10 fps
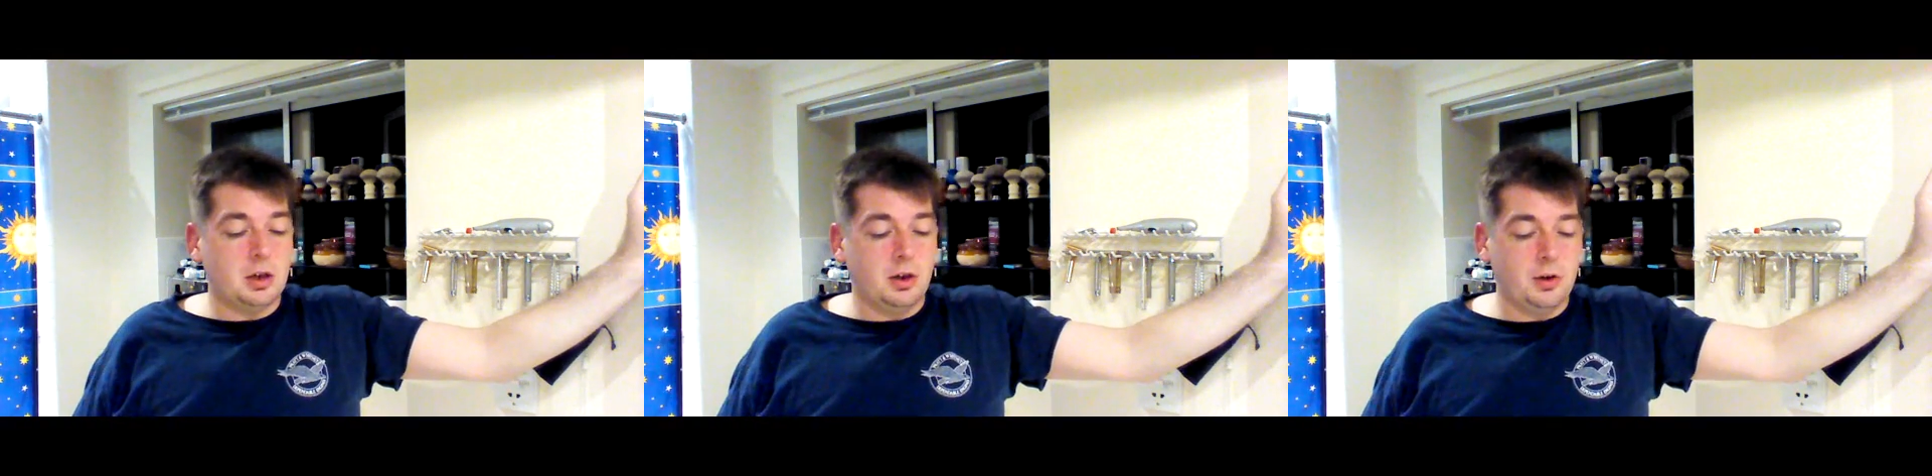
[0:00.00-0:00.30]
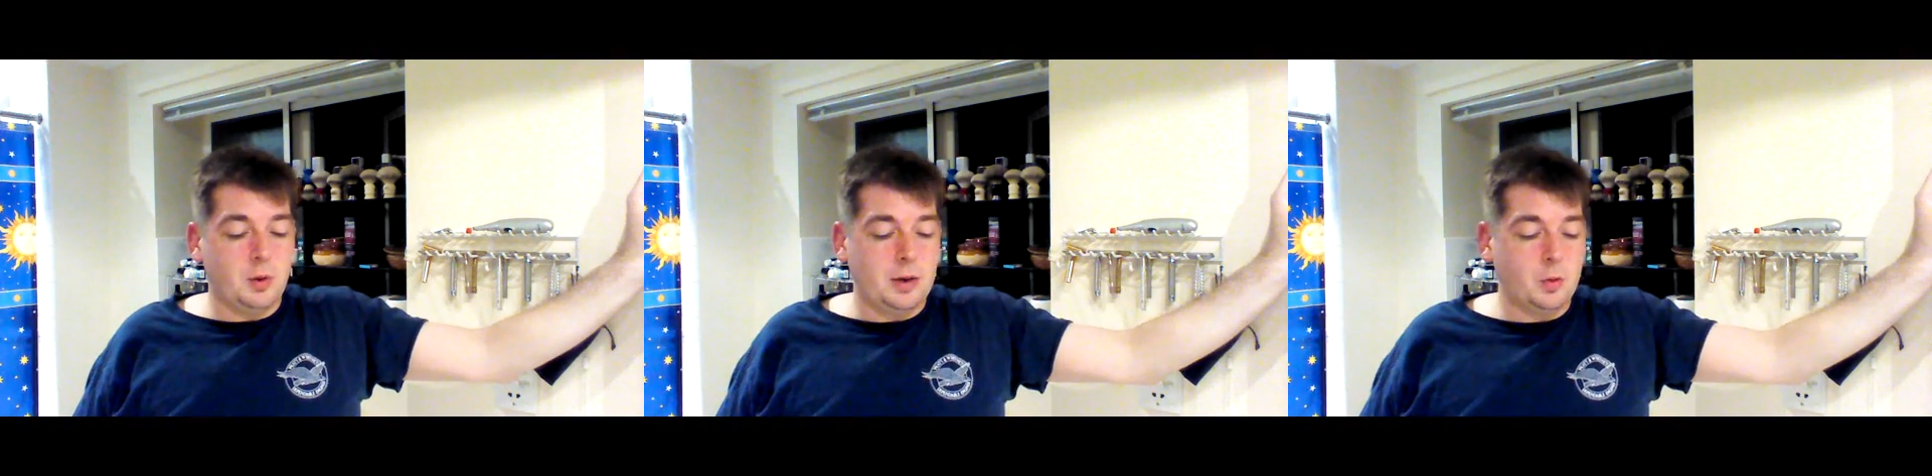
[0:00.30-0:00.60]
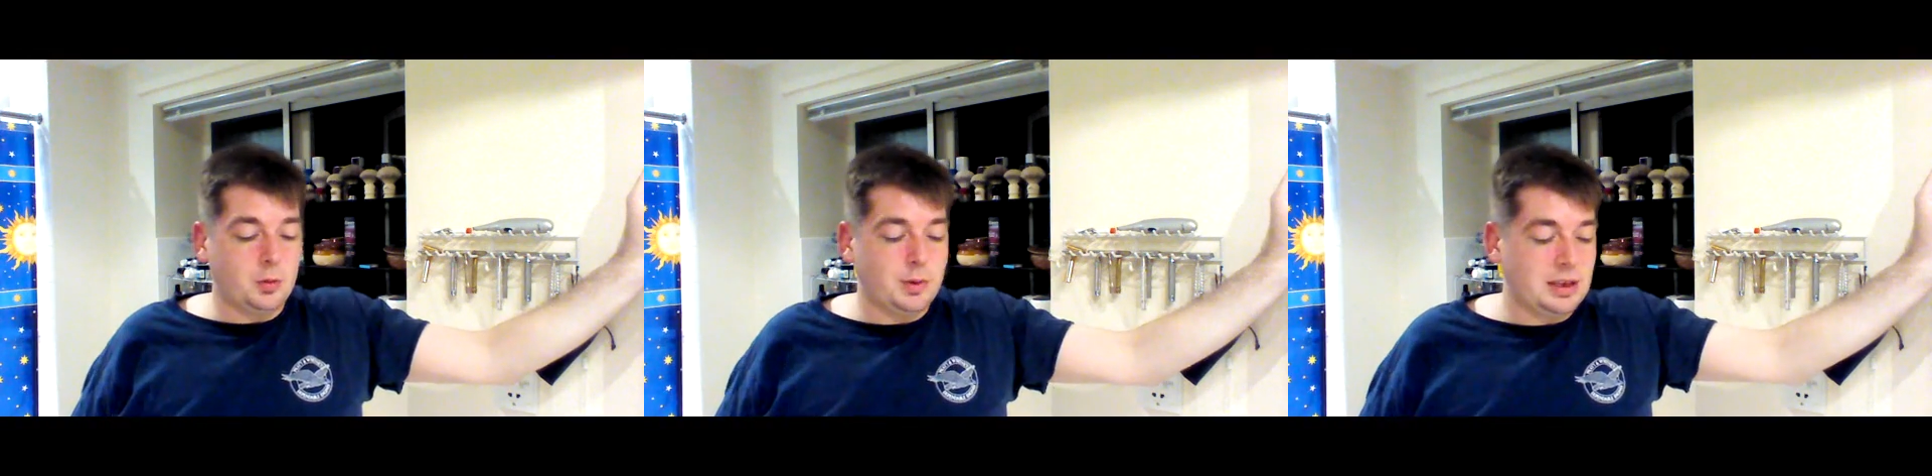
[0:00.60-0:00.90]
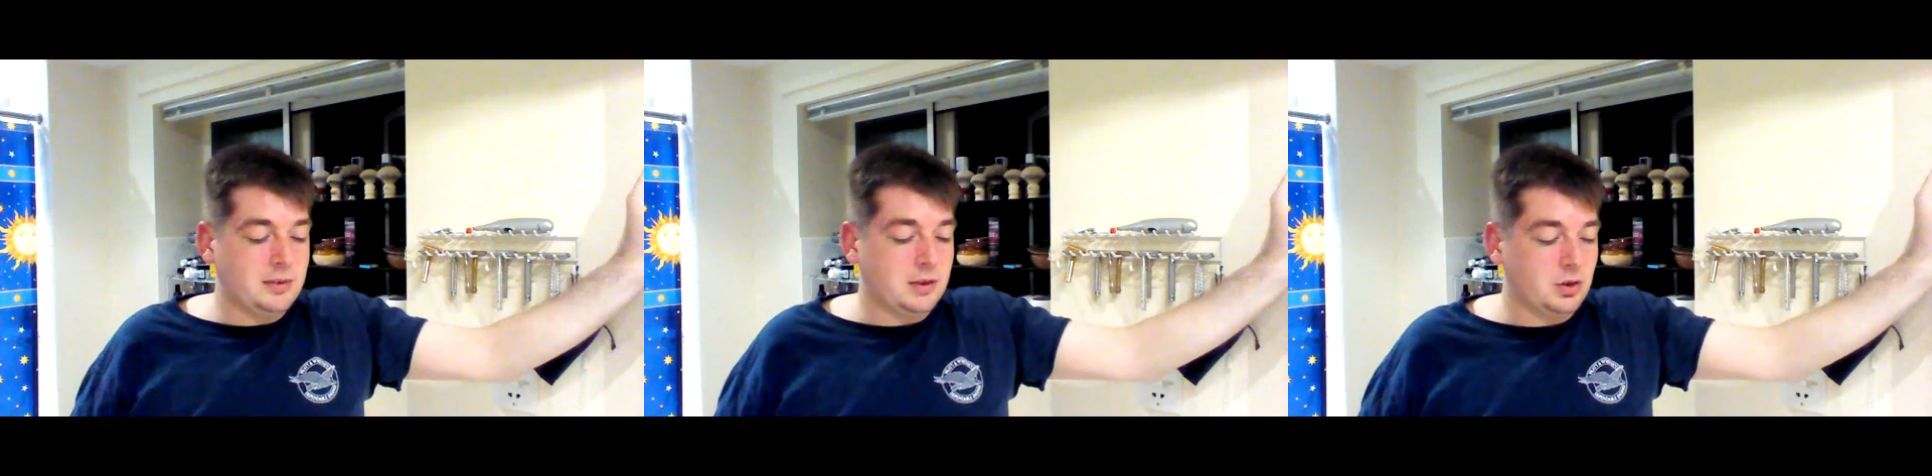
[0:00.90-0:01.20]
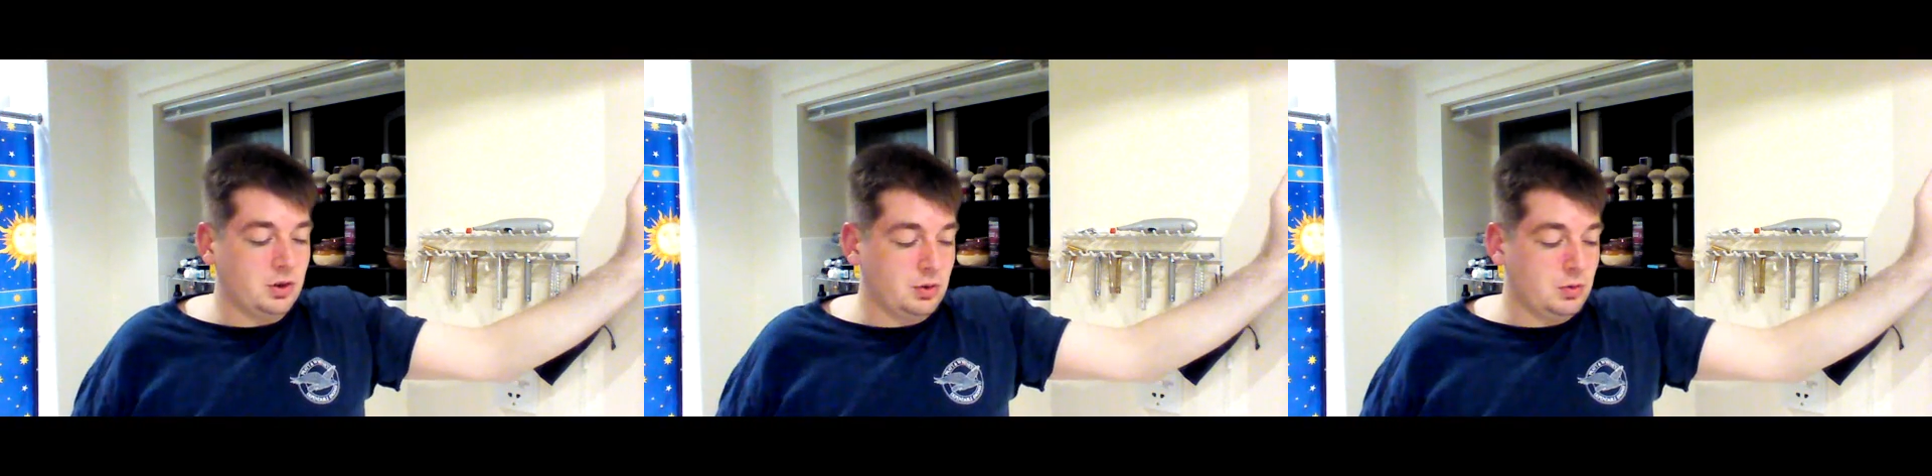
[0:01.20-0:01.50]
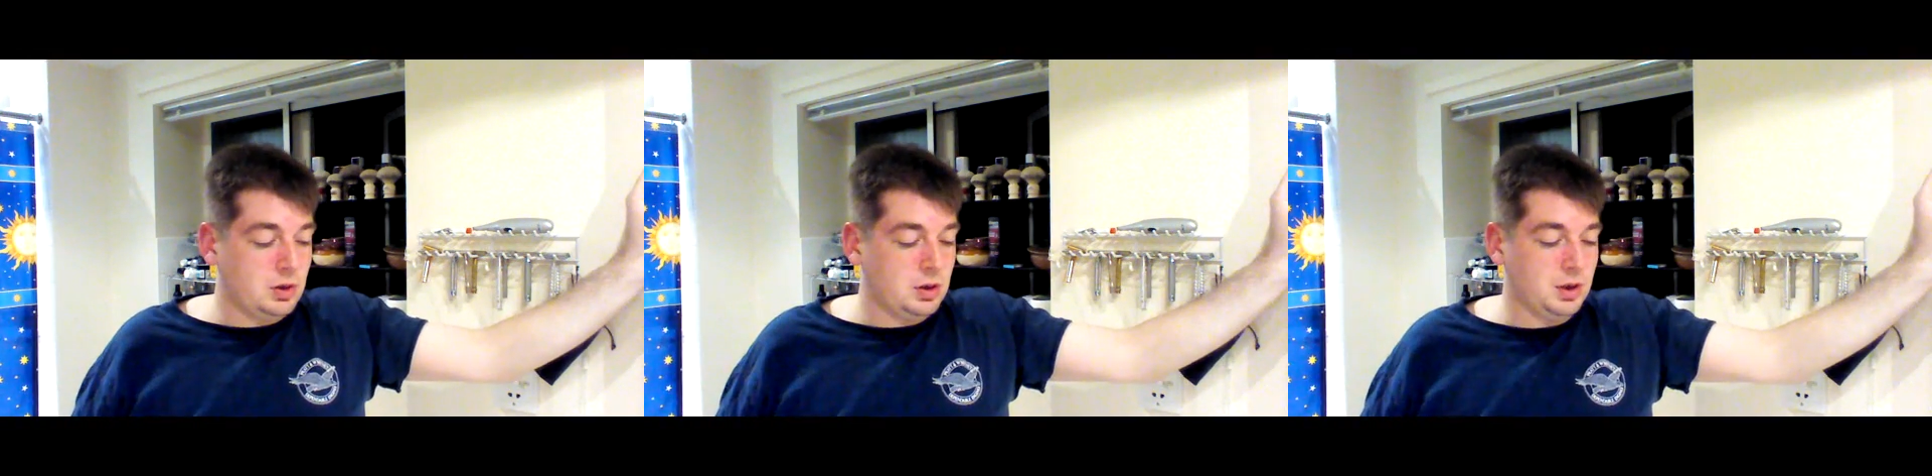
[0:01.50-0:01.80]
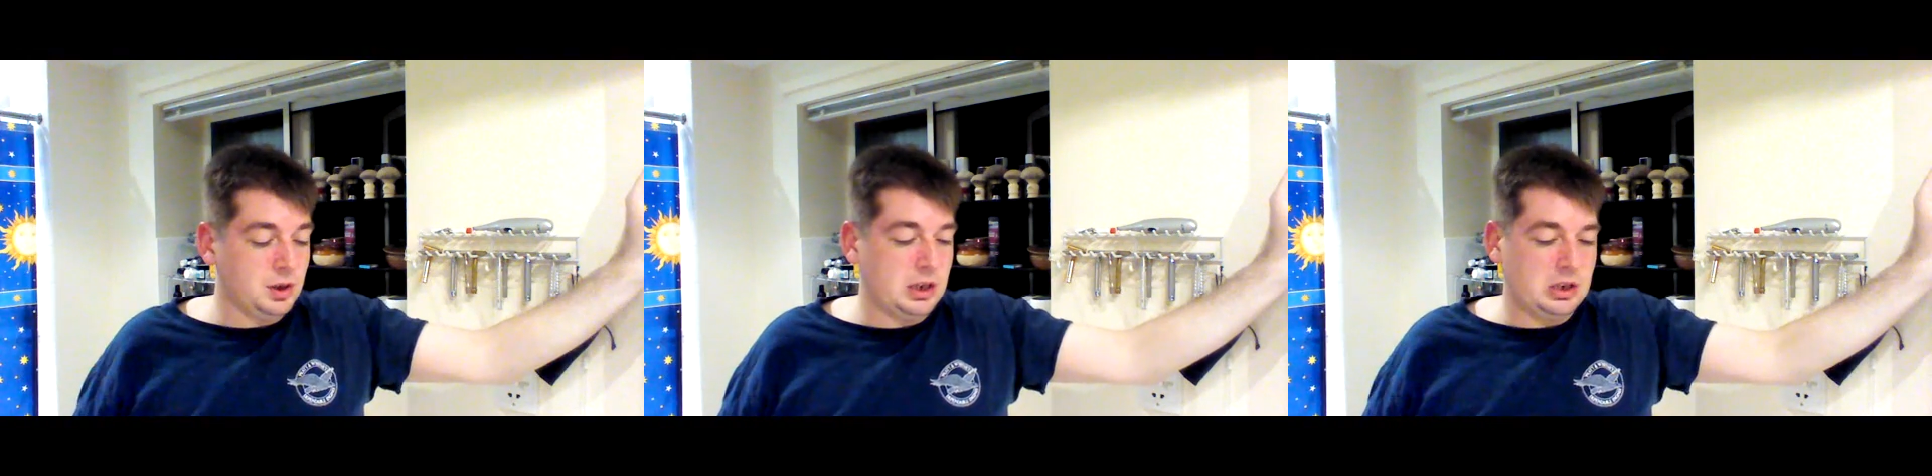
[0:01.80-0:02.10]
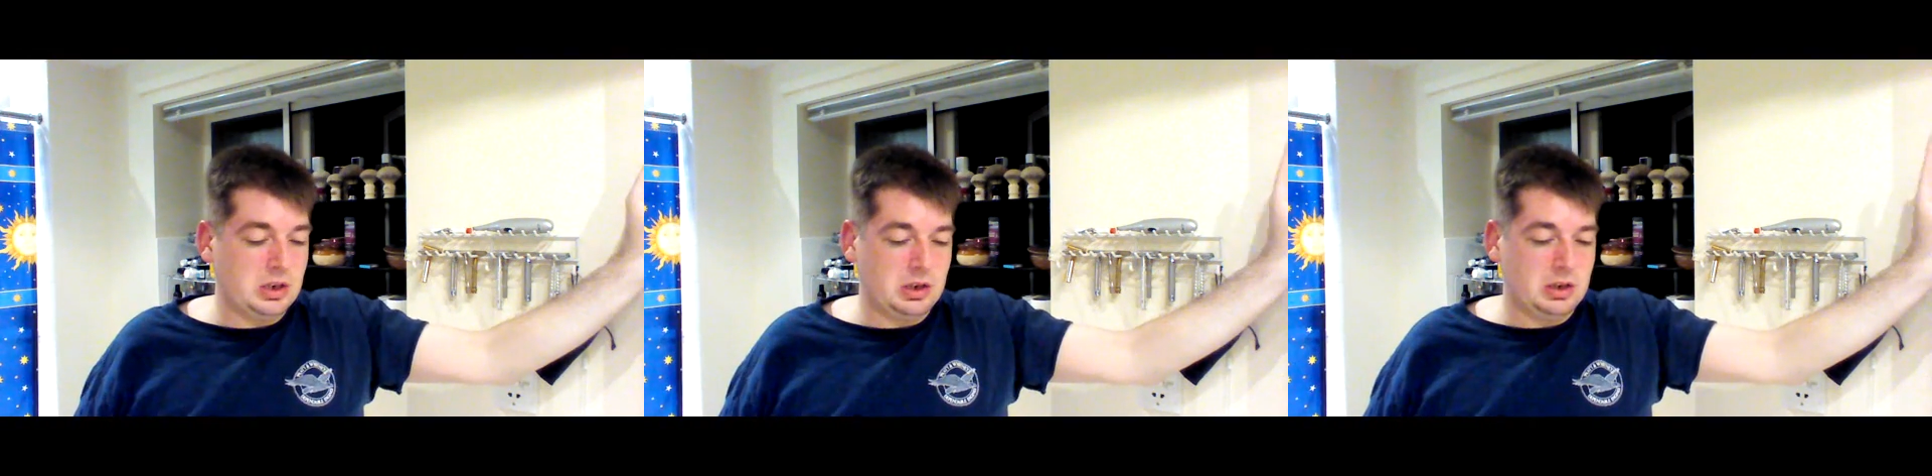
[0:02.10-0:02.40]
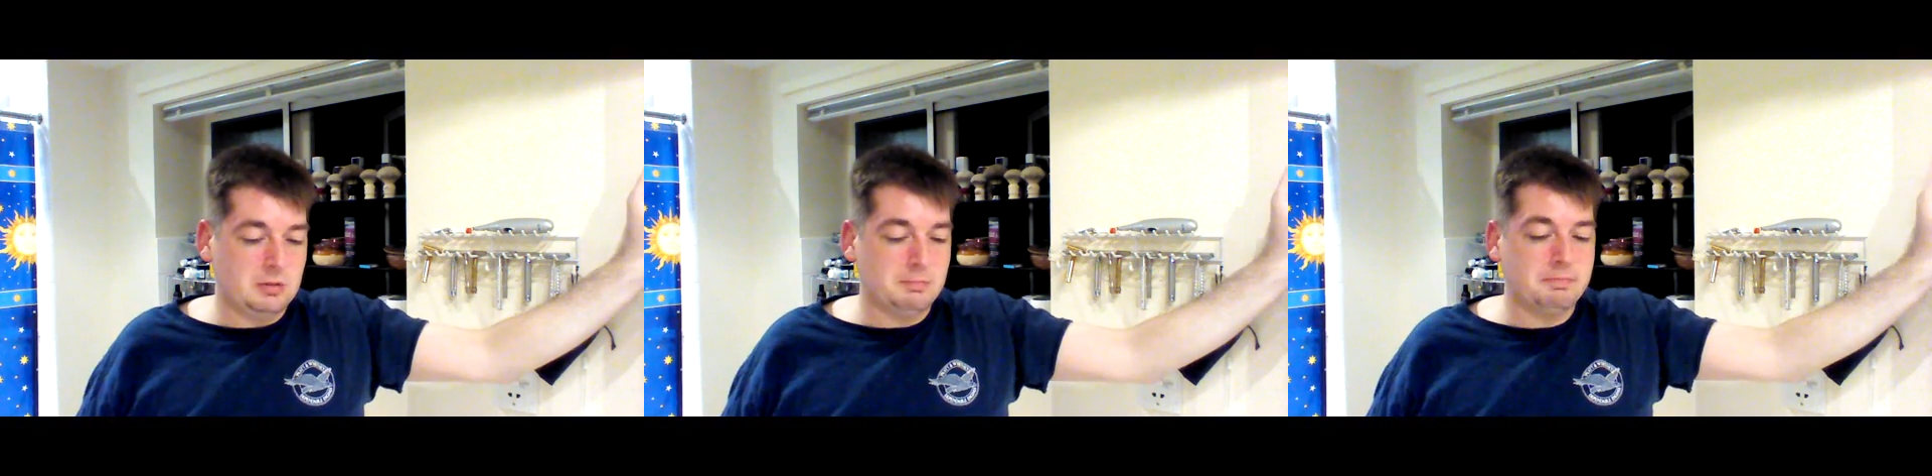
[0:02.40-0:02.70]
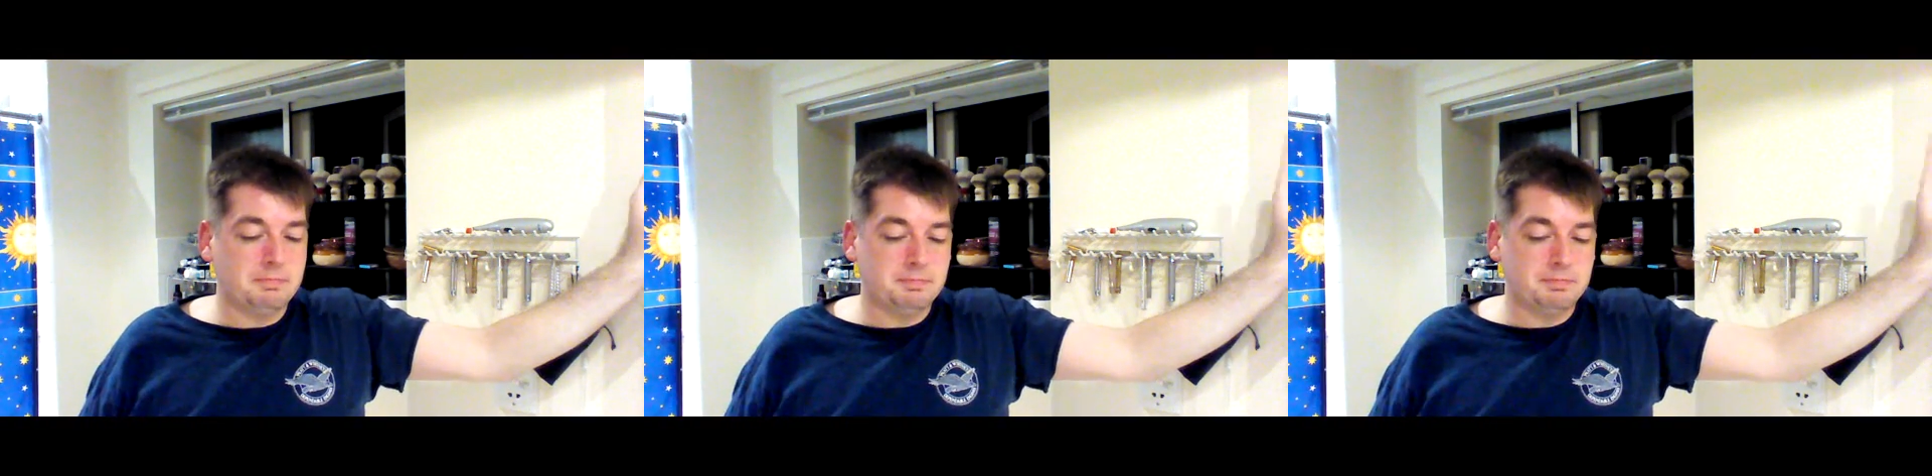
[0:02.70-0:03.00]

Although I will be leaving soon, and I